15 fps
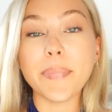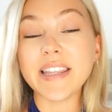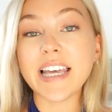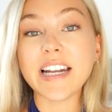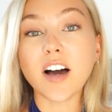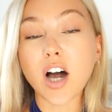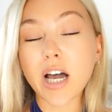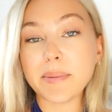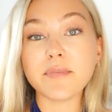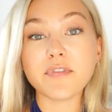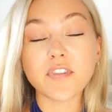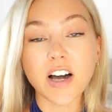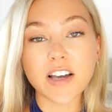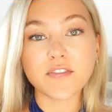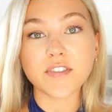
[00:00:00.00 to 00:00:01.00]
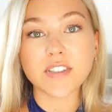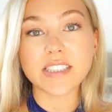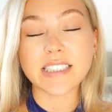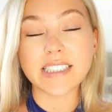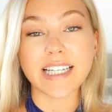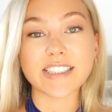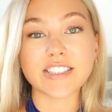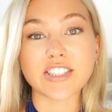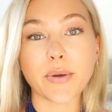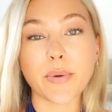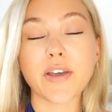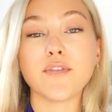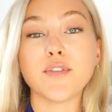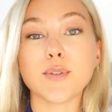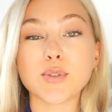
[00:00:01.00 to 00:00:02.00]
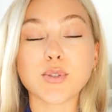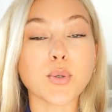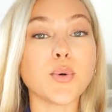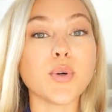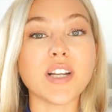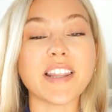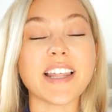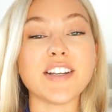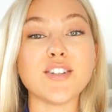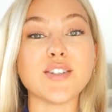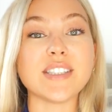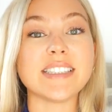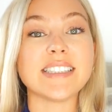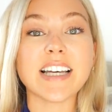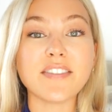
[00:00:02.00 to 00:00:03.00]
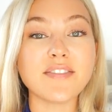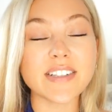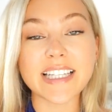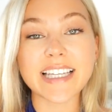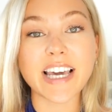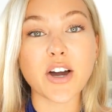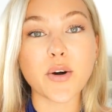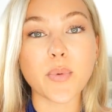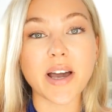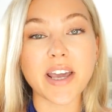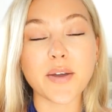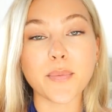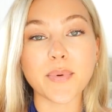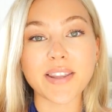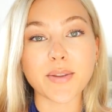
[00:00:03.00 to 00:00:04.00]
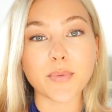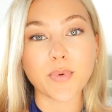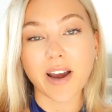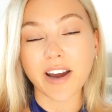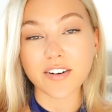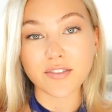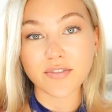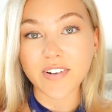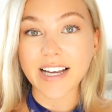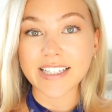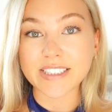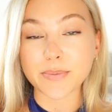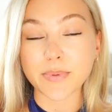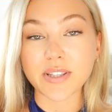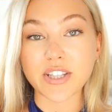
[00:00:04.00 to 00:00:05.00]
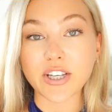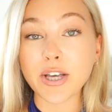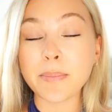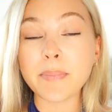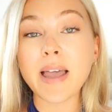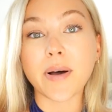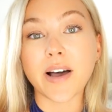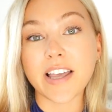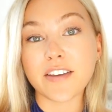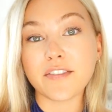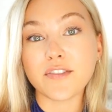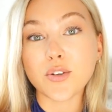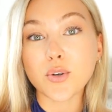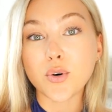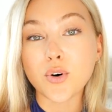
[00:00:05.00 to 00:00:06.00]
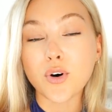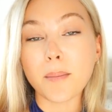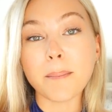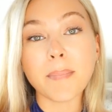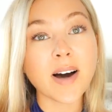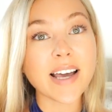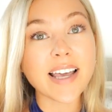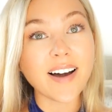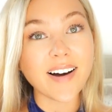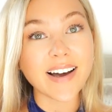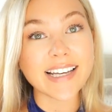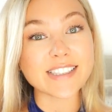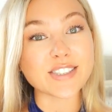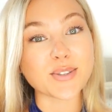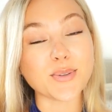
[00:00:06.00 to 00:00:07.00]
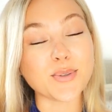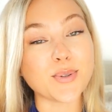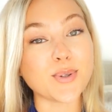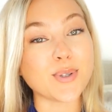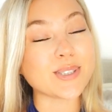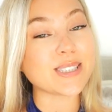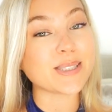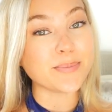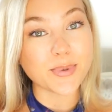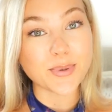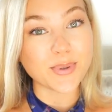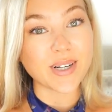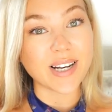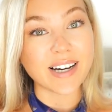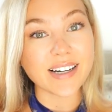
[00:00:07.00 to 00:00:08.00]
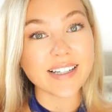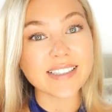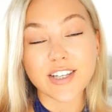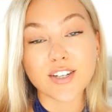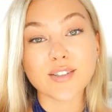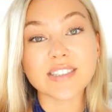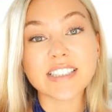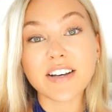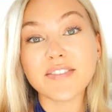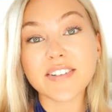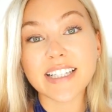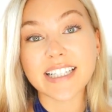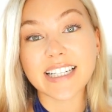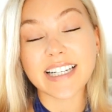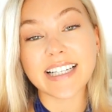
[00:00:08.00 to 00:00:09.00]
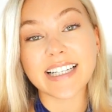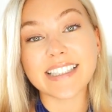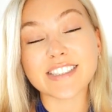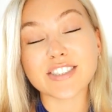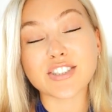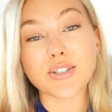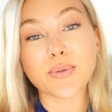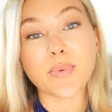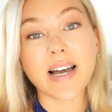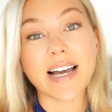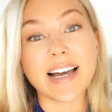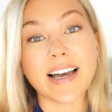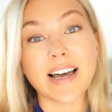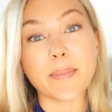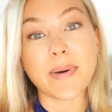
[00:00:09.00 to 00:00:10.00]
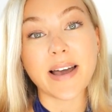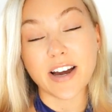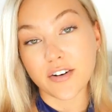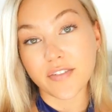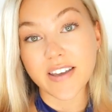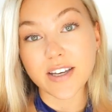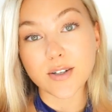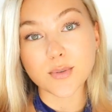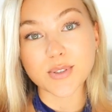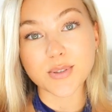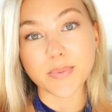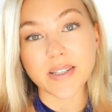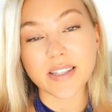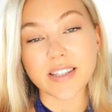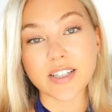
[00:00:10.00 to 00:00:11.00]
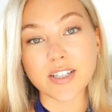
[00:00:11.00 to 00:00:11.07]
But then I'm 5'6", so if you're taller, then you could definitely get away with wearing flats with them, but if you're my height or smaller then you're definitely going to need to wear a pair of heels with